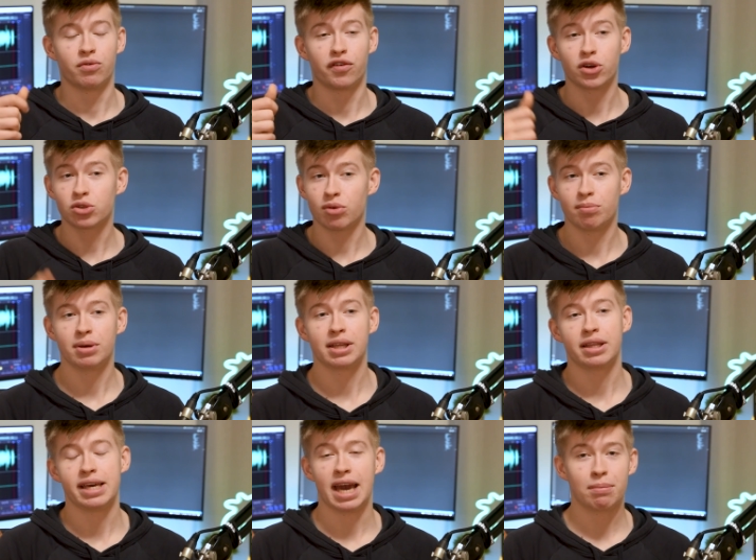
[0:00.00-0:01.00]
First one
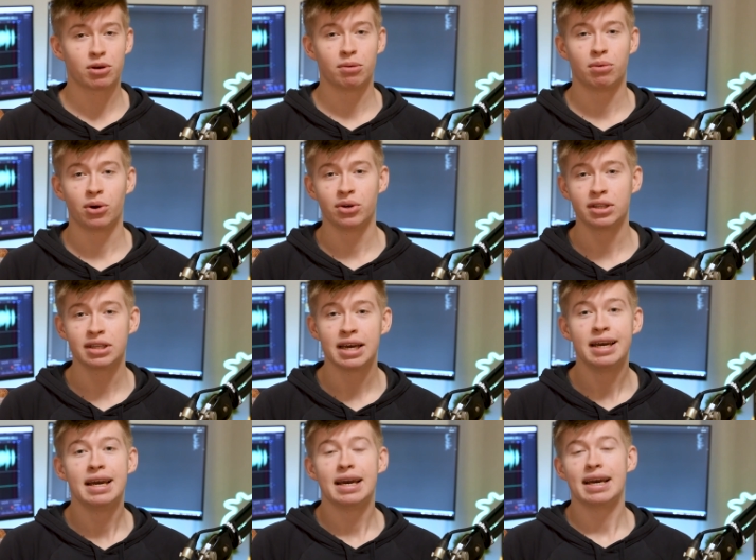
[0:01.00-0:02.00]
being the app component,
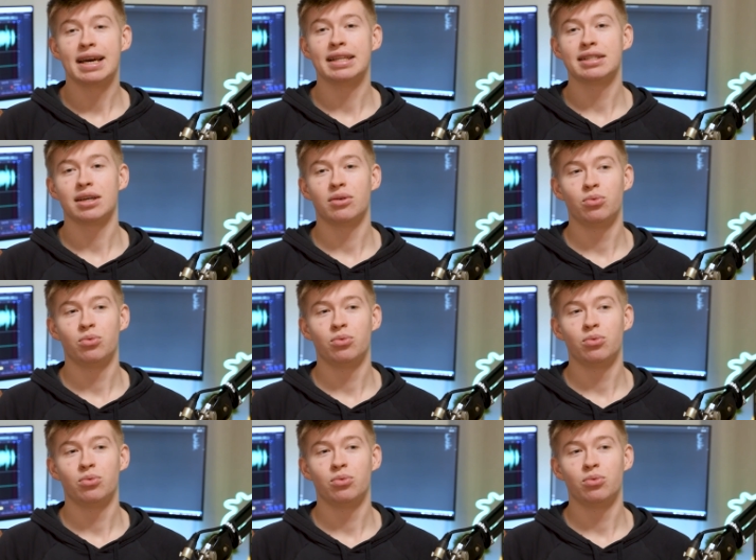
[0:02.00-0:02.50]
and